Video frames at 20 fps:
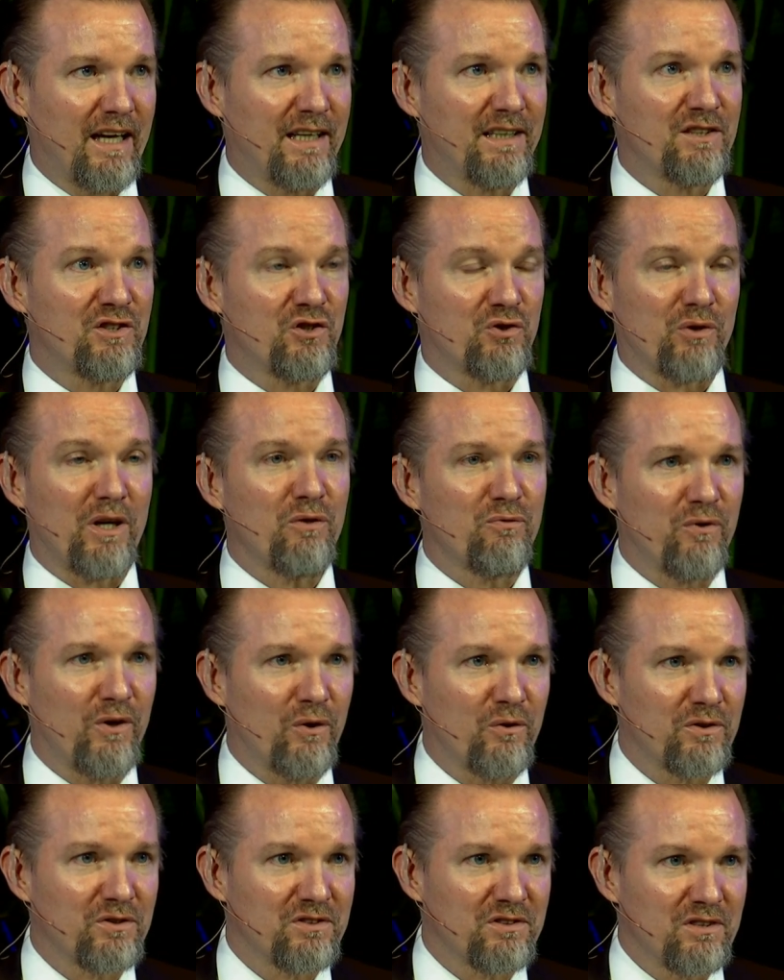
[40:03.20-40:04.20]
and straight
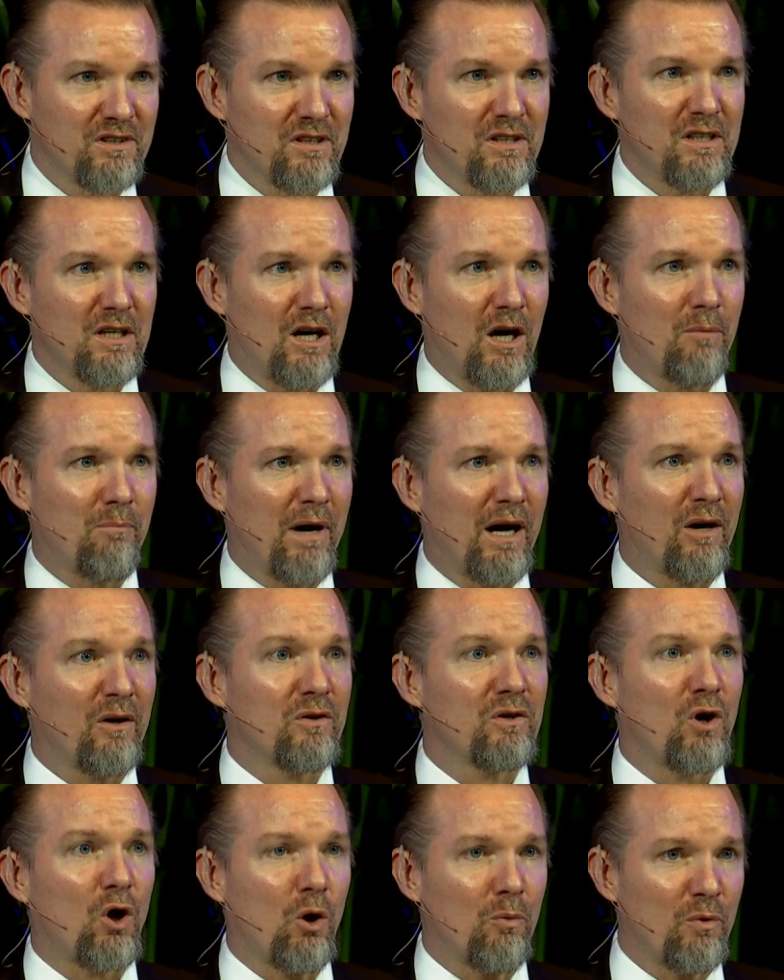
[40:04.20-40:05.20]
folks
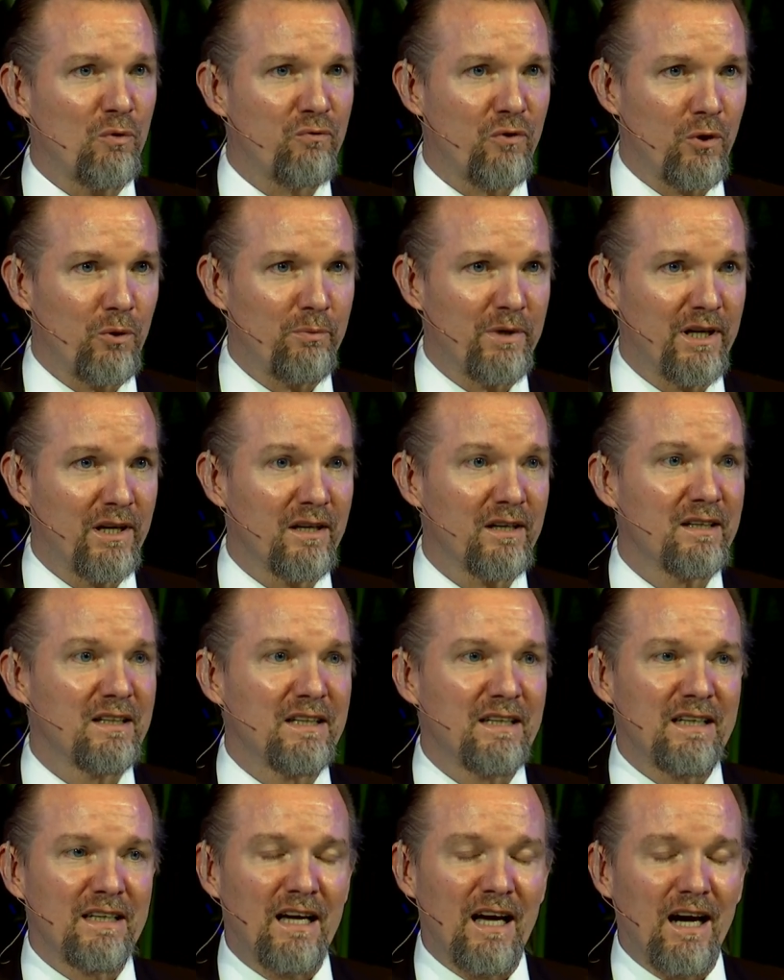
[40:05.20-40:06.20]
about homophobia.
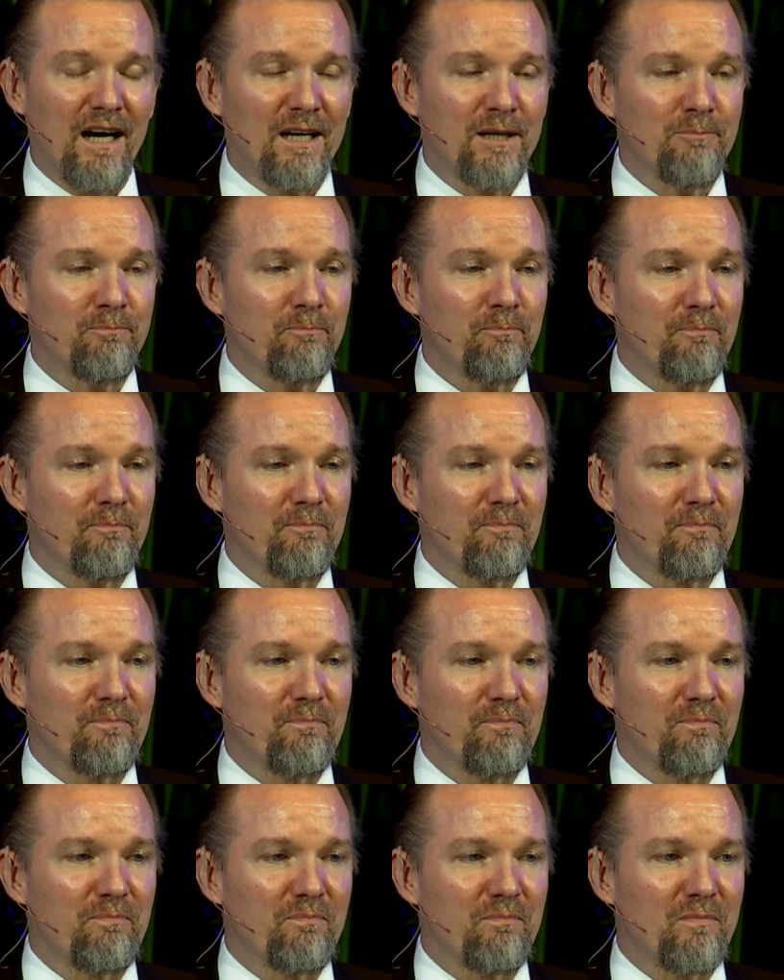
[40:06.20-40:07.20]
Um,
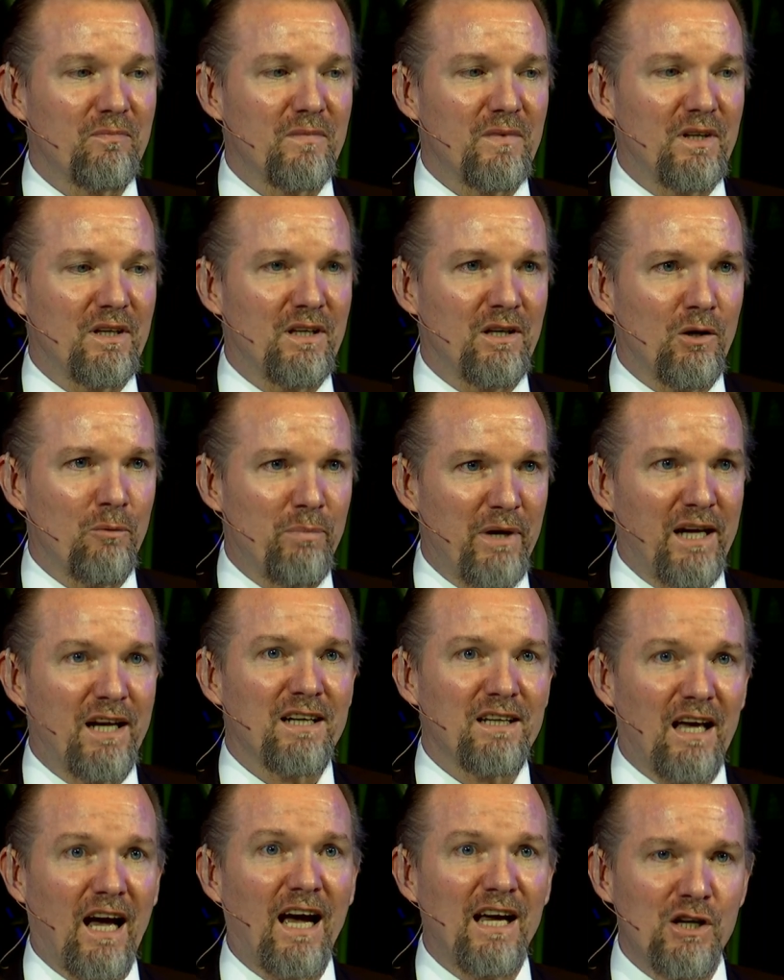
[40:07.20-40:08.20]
you know,
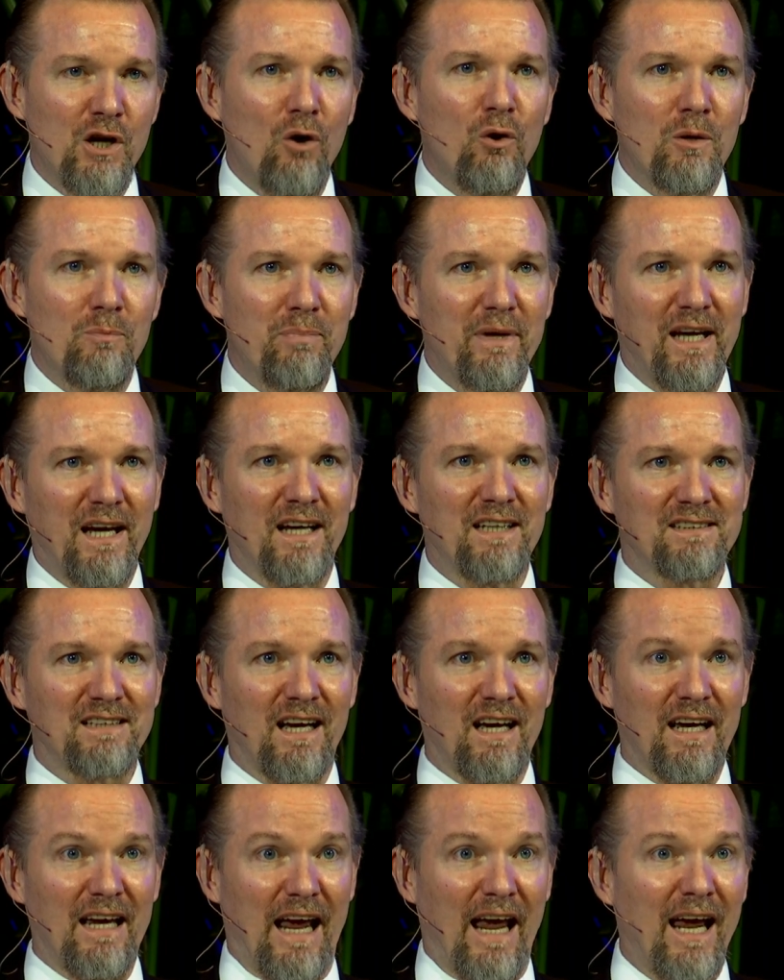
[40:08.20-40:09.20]
because I know it because
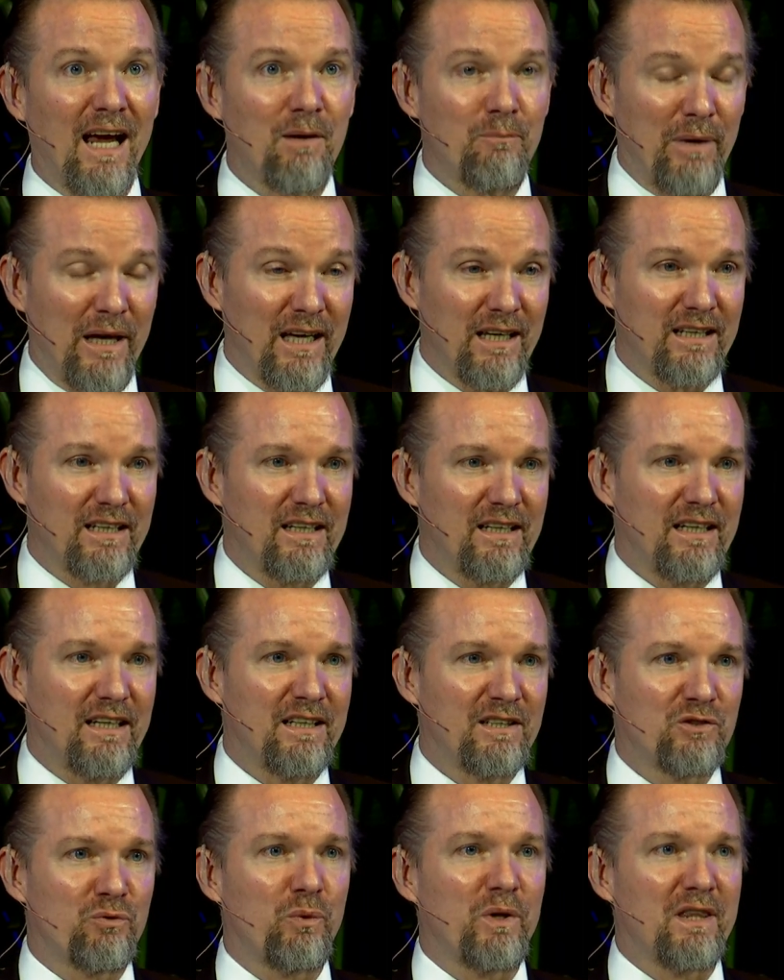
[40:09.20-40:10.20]
I am it.
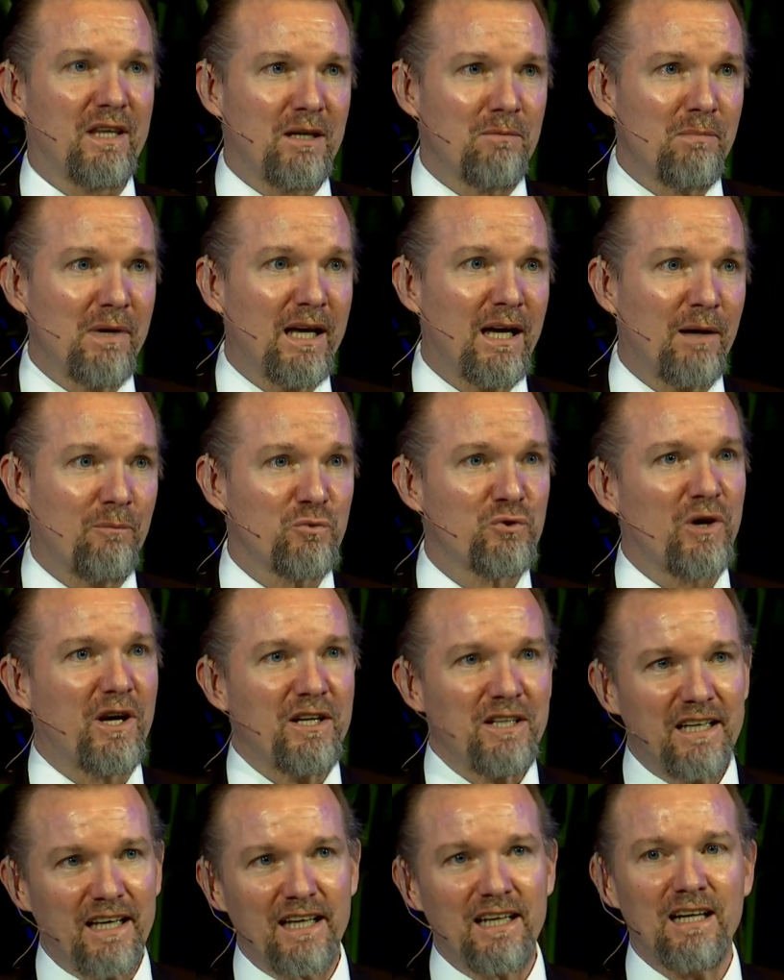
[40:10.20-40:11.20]
It's within me. I'm
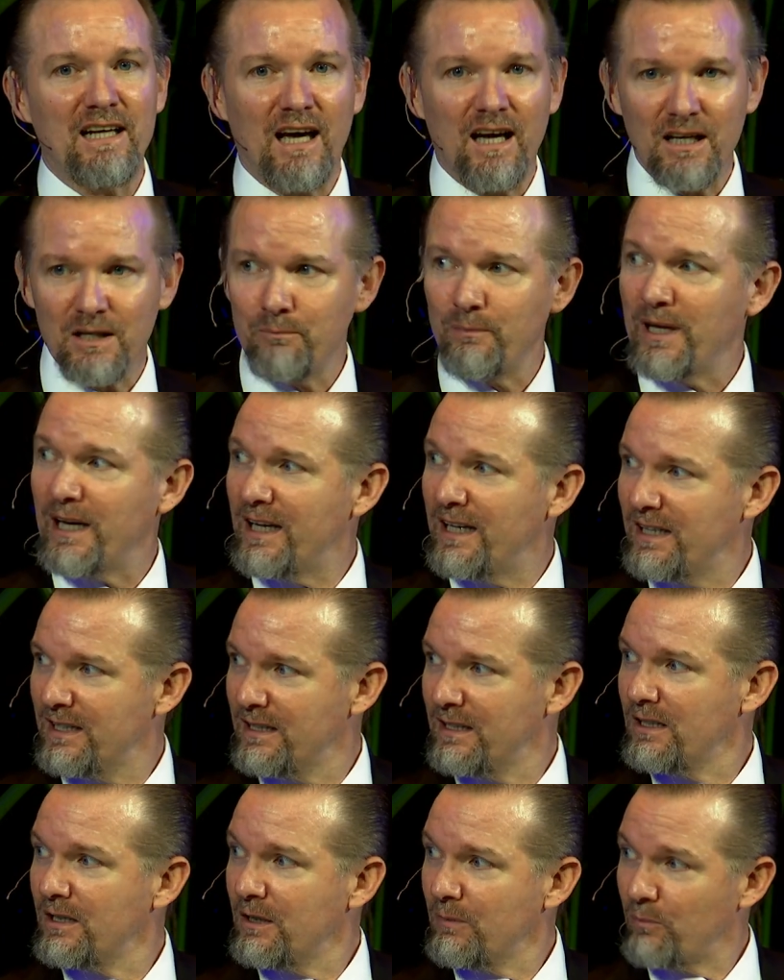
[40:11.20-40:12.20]
trying to get it out of me.
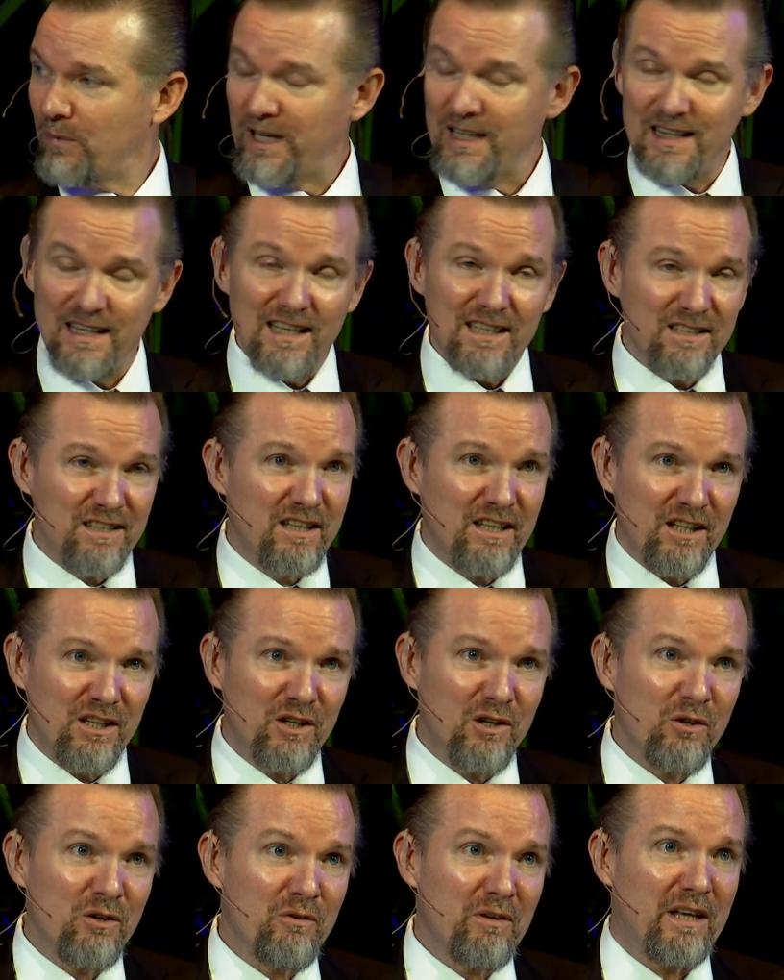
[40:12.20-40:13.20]
But I think, you
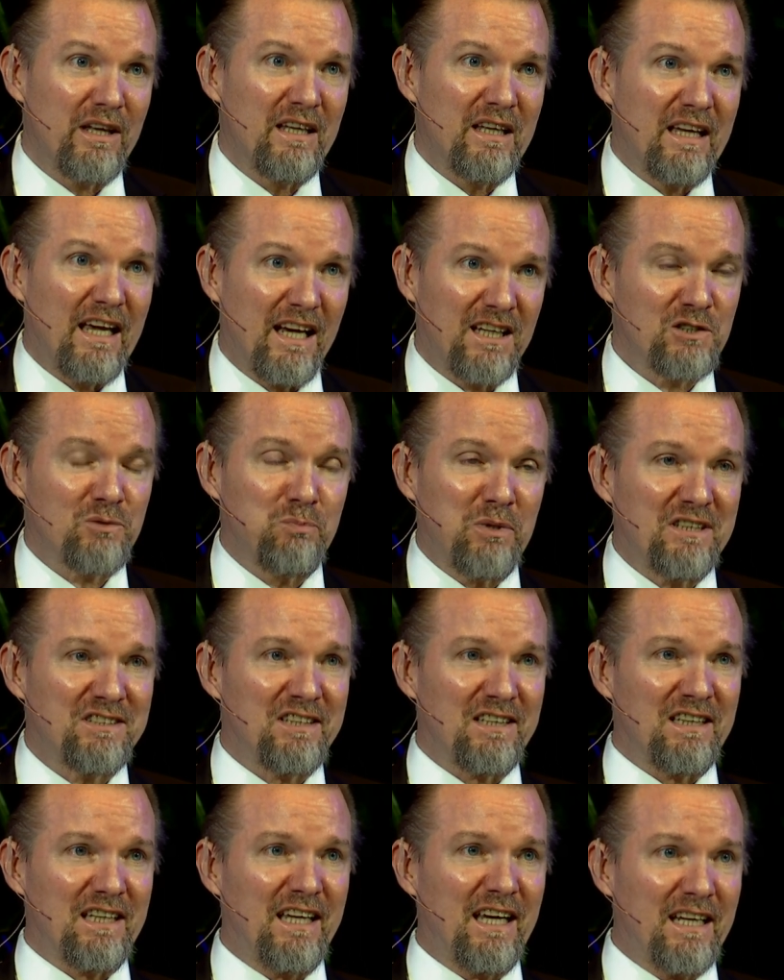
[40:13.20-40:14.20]
know,
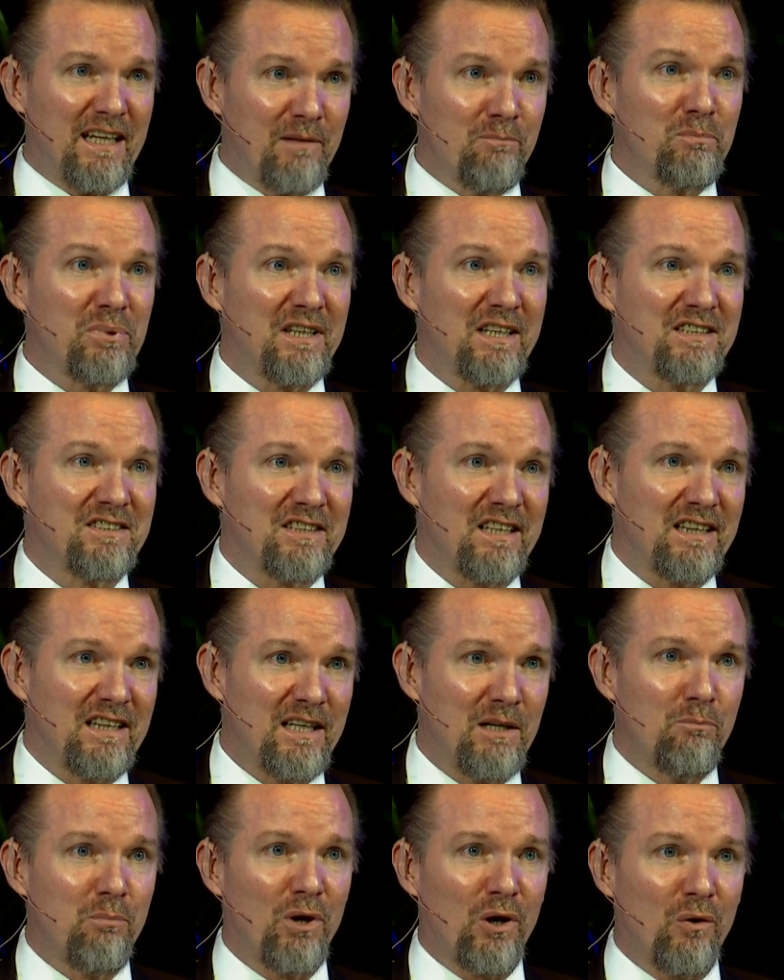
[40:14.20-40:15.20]
explicitly and
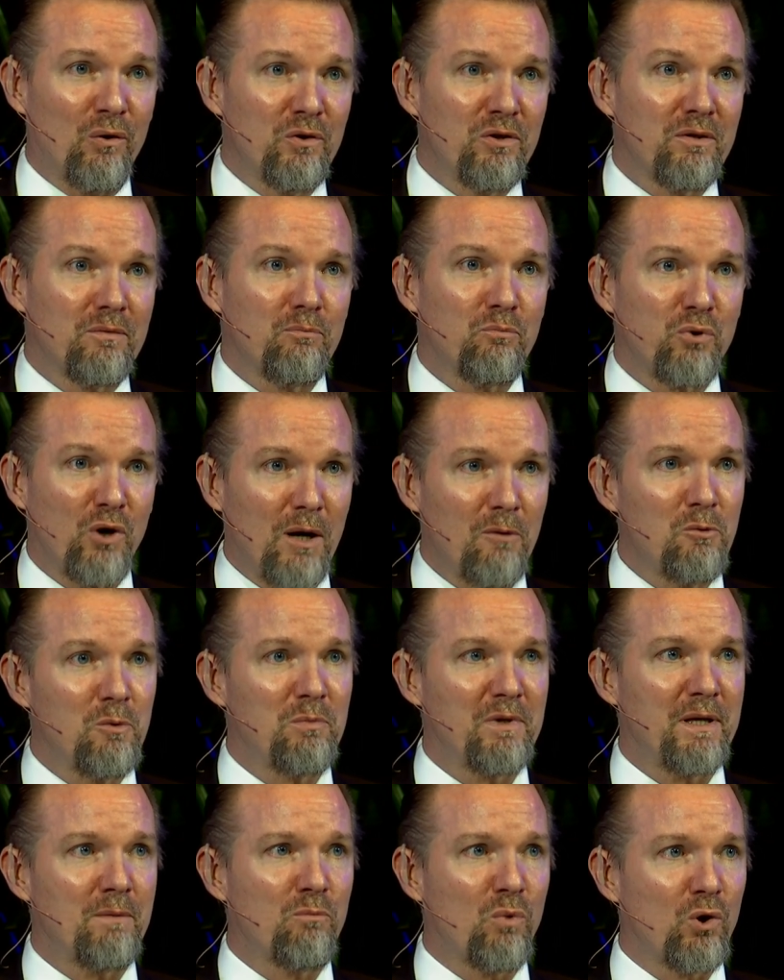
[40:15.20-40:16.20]
implicitly both,
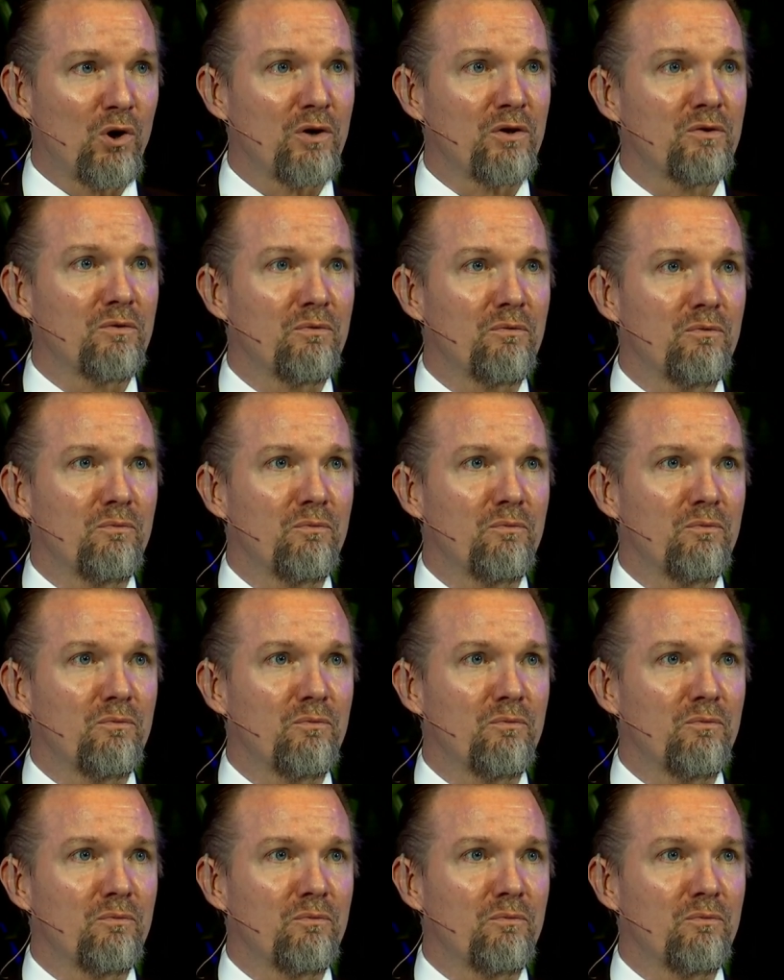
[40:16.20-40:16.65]
probably more